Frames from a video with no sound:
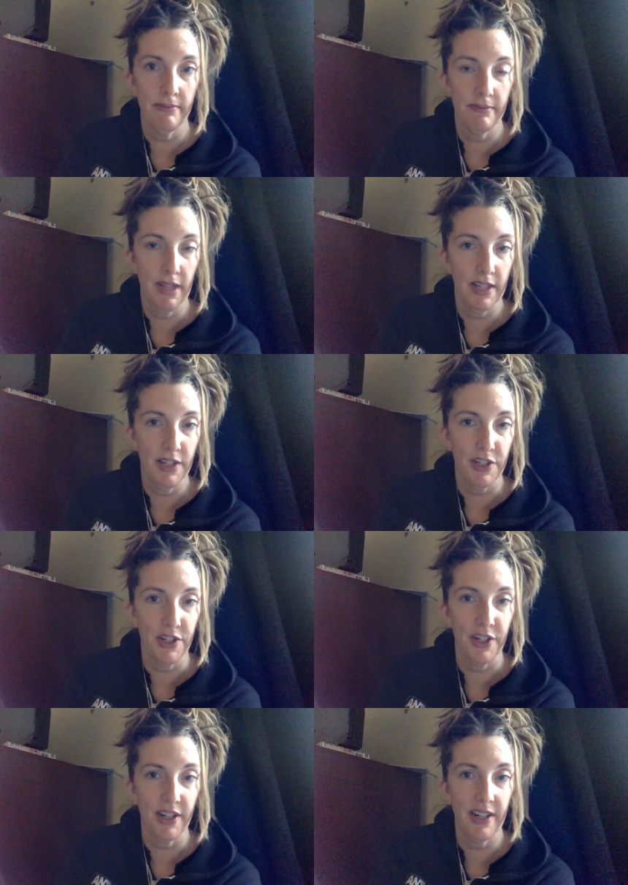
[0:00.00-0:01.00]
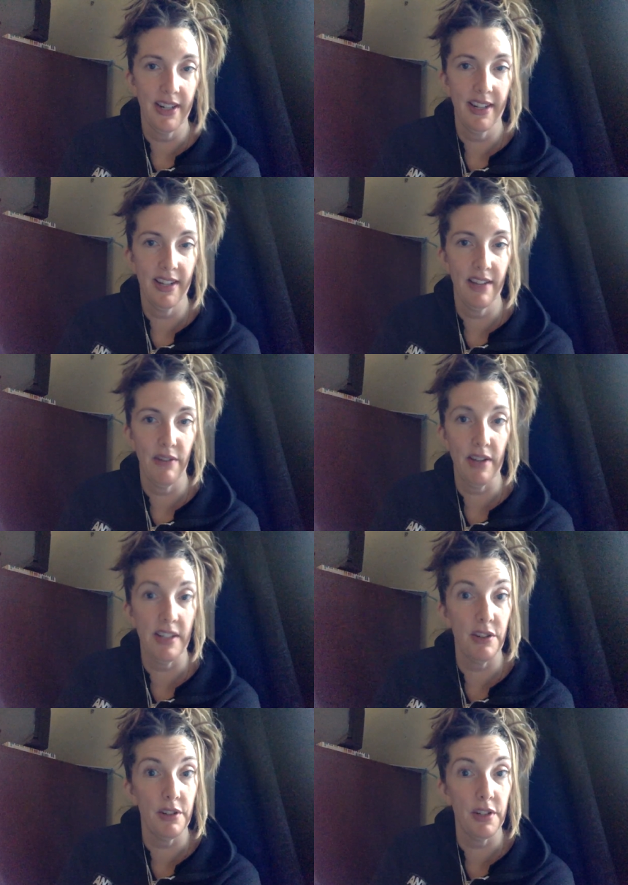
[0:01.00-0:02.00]
making sure if I
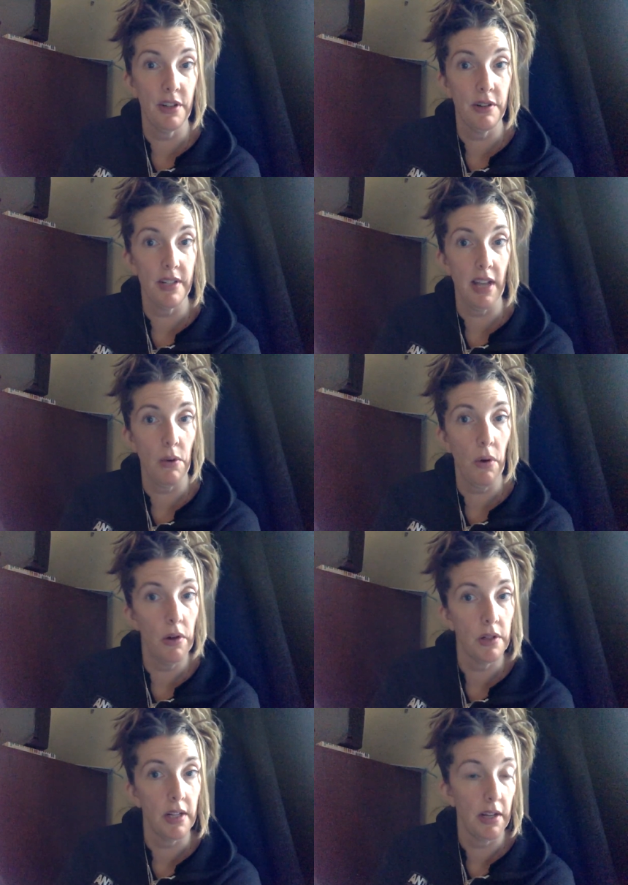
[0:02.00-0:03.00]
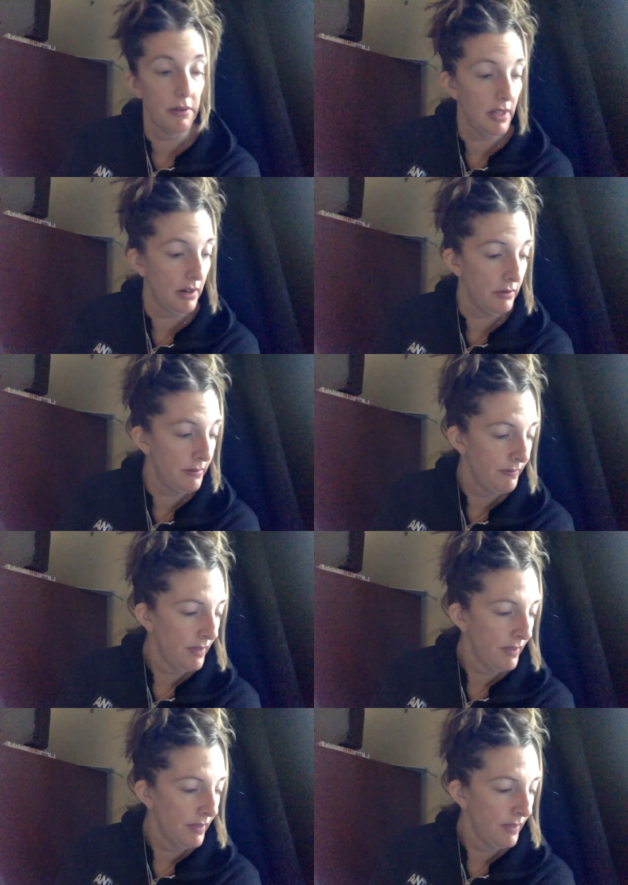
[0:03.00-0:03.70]
start to notice that quality go down.